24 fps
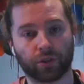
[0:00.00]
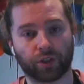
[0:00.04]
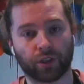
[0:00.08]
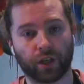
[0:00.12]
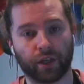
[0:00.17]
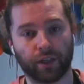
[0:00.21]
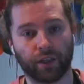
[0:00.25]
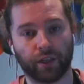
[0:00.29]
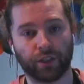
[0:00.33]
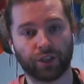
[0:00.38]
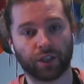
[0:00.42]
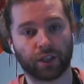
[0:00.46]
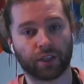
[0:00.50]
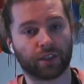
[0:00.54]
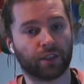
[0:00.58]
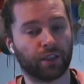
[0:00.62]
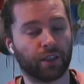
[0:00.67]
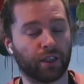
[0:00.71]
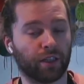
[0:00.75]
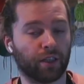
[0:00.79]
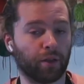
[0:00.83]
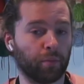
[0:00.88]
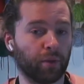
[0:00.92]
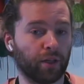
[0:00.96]
ready, just
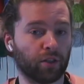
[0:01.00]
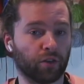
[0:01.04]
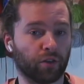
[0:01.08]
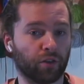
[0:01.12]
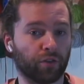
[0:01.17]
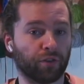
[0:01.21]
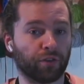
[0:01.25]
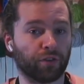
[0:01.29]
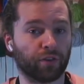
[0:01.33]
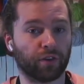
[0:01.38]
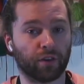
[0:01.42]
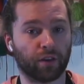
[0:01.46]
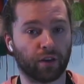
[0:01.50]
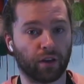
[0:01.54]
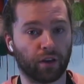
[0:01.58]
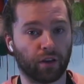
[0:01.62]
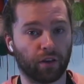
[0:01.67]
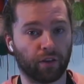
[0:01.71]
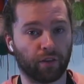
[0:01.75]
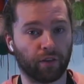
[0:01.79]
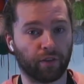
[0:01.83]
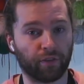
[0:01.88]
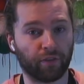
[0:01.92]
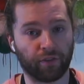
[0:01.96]
need a bit of
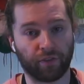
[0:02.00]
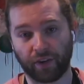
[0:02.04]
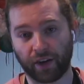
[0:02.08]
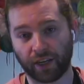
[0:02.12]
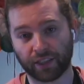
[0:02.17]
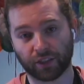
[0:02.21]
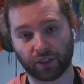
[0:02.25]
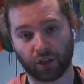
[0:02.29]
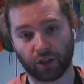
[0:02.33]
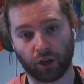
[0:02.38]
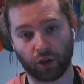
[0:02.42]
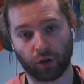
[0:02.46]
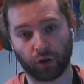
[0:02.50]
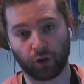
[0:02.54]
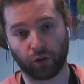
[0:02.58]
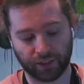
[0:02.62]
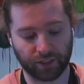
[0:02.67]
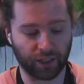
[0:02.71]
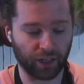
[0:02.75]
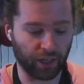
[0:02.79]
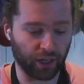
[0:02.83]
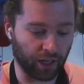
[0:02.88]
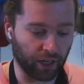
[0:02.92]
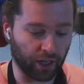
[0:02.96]
fast glue.
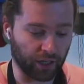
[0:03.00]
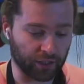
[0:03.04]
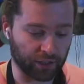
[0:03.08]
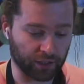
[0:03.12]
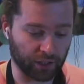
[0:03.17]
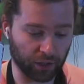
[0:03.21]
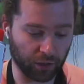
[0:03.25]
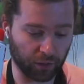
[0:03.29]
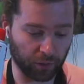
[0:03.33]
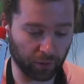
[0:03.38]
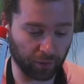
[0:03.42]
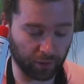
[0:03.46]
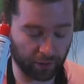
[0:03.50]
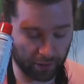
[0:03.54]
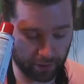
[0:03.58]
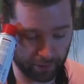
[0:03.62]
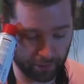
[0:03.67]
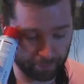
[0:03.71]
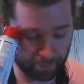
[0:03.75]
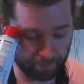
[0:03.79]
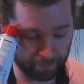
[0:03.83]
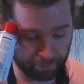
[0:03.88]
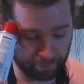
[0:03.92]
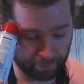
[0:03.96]

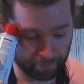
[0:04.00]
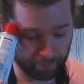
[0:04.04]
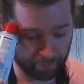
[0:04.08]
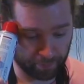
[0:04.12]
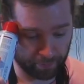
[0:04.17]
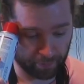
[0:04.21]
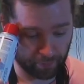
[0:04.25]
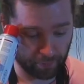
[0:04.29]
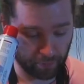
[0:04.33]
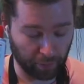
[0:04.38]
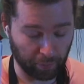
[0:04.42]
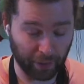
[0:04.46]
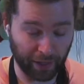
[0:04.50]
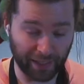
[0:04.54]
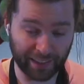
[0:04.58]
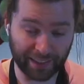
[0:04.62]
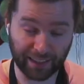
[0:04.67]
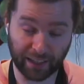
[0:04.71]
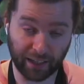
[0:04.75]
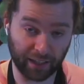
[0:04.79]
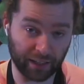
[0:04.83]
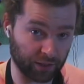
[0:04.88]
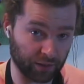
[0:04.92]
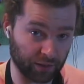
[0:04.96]
So
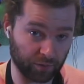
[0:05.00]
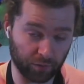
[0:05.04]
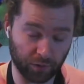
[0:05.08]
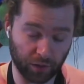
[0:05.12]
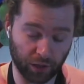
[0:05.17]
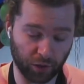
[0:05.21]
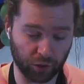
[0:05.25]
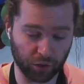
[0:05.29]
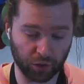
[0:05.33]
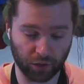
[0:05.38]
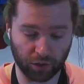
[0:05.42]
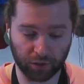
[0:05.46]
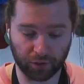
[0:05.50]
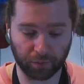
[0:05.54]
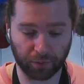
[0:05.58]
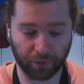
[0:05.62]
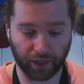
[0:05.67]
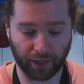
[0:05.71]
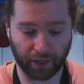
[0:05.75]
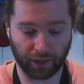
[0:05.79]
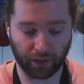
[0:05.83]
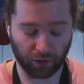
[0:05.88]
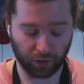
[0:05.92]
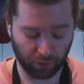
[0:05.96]
basically it's the usual
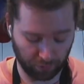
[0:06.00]
spray glue.